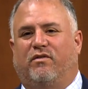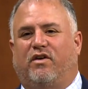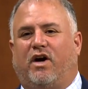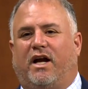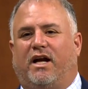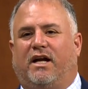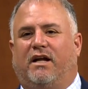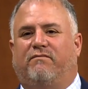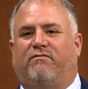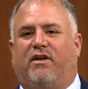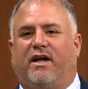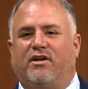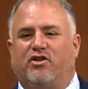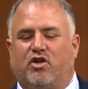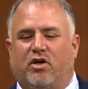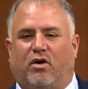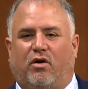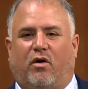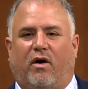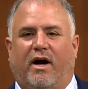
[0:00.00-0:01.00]
we've got an
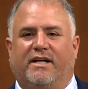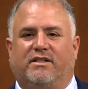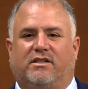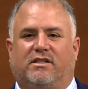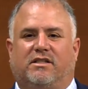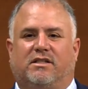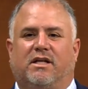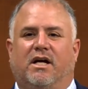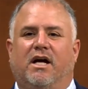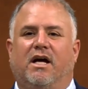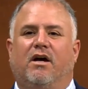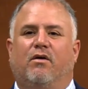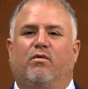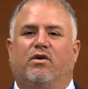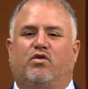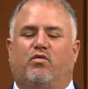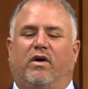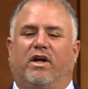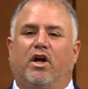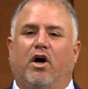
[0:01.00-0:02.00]
inflation crisis,
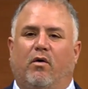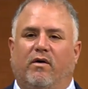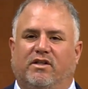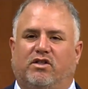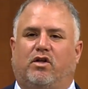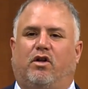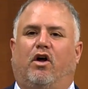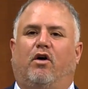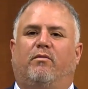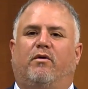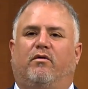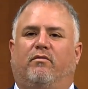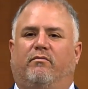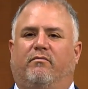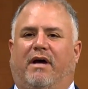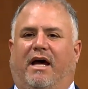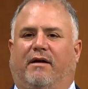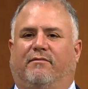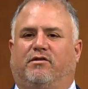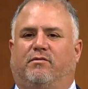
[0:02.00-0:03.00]
which we know is global,
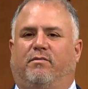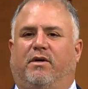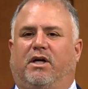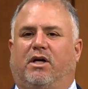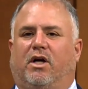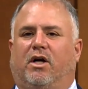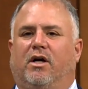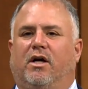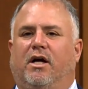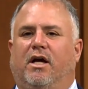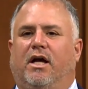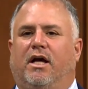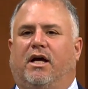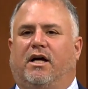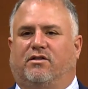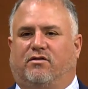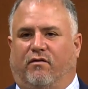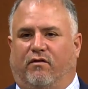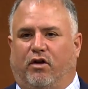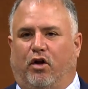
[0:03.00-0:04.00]
Madam Speaker,
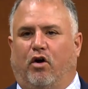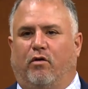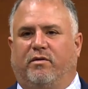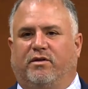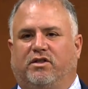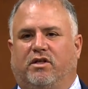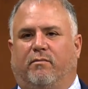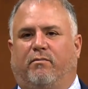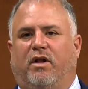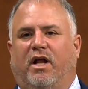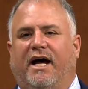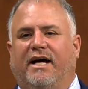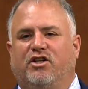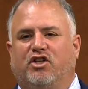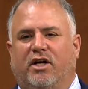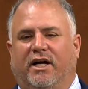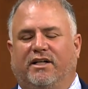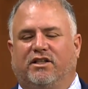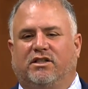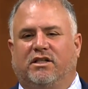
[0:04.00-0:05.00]
because of global supply
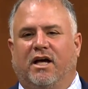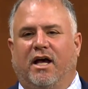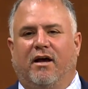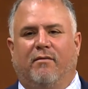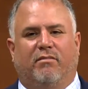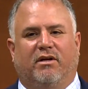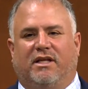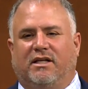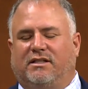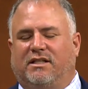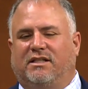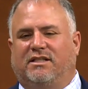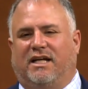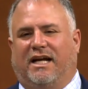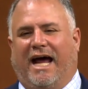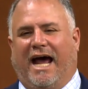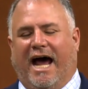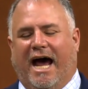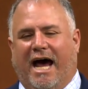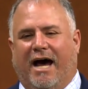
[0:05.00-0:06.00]
chains. But this is
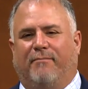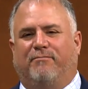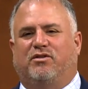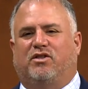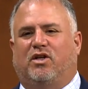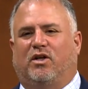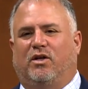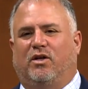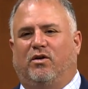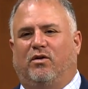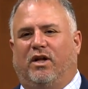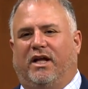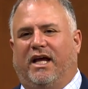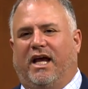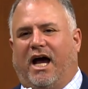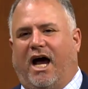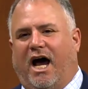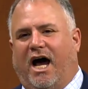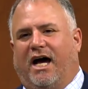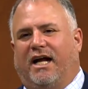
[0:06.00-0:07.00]
an absolutely
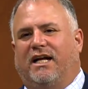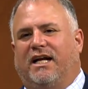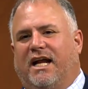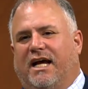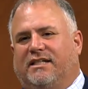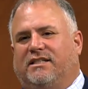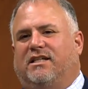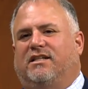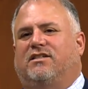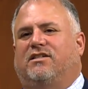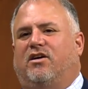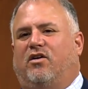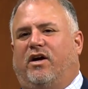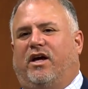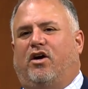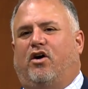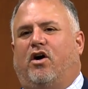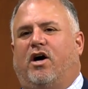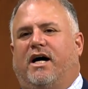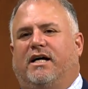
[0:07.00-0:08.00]

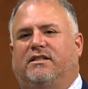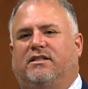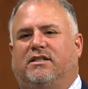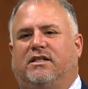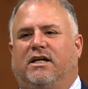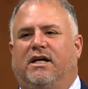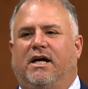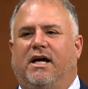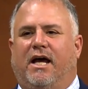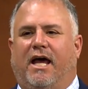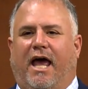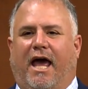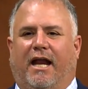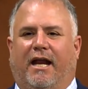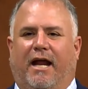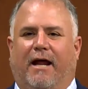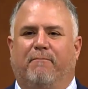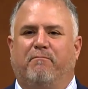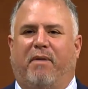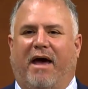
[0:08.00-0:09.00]
unnecessary cost
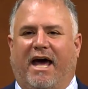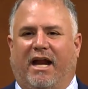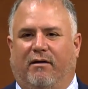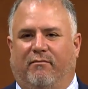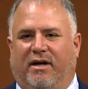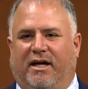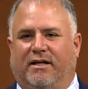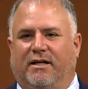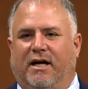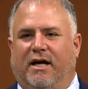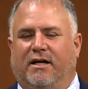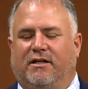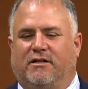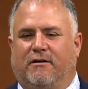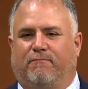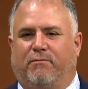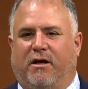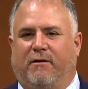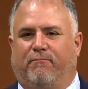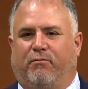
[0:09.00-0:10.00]
and impediment
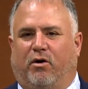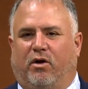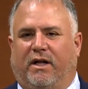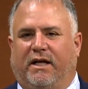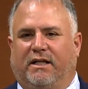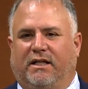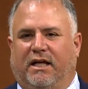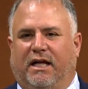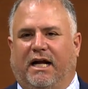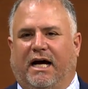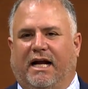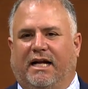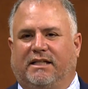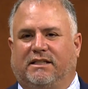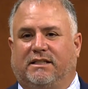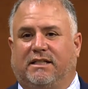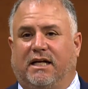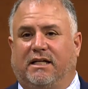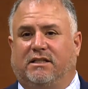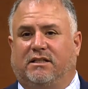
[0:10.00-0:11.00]
to people in the United
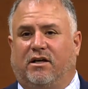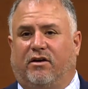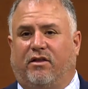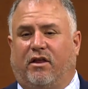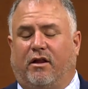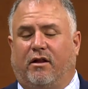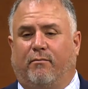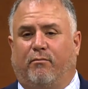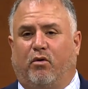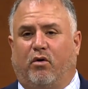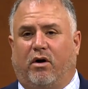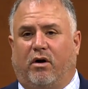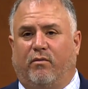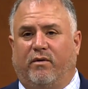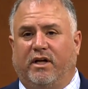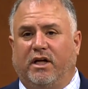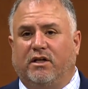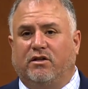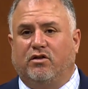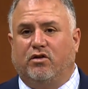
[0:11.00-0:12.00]
States south of the border.
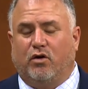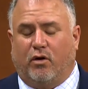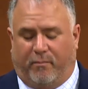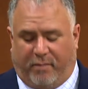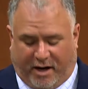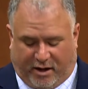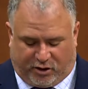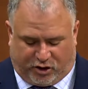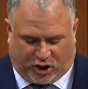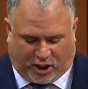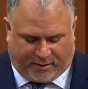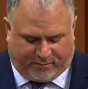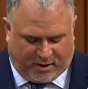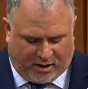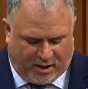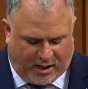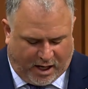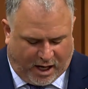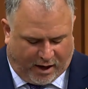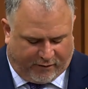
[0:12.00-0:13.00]
We need to do a better job
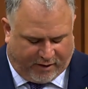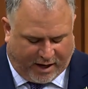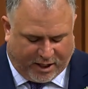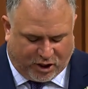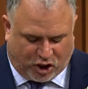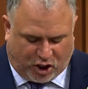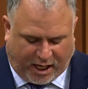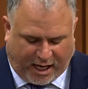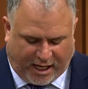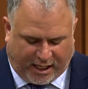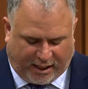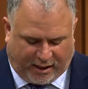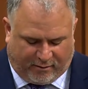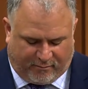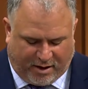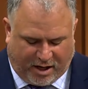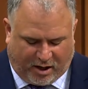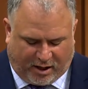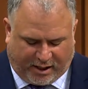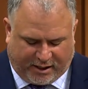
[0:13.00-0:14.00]
of educating
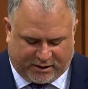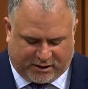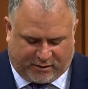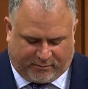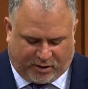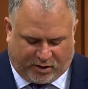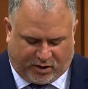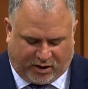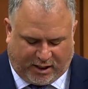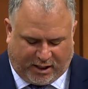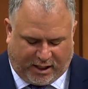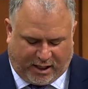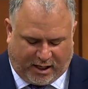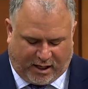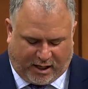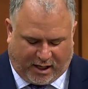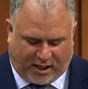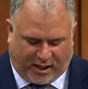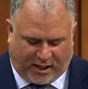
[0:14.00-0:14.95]
Americans about the